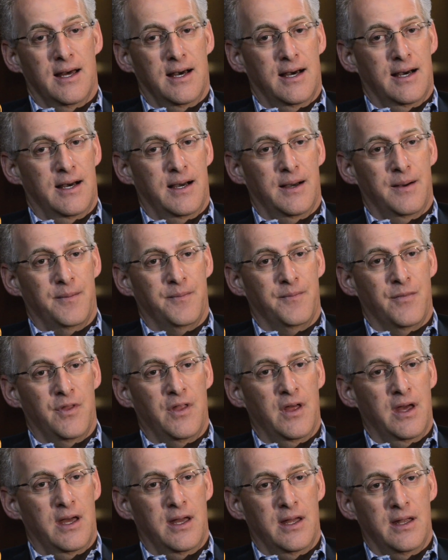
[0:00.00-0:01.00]
Um,
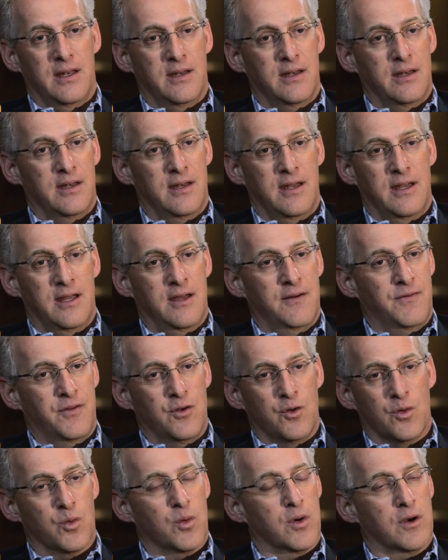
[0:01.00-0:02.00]
than
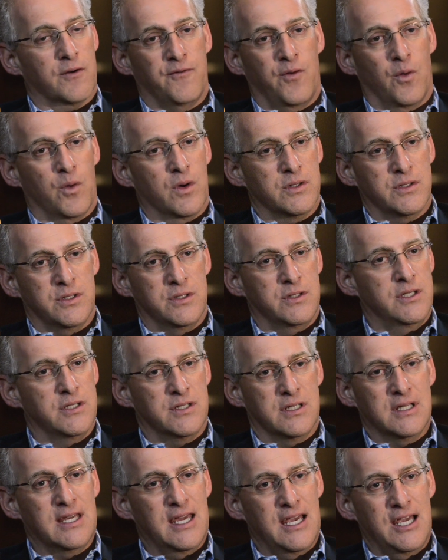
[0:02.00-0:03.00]
if your workforce is
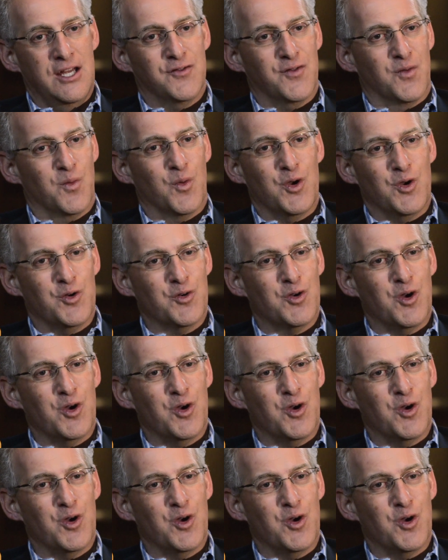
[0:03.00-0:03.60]
disengaged from where you're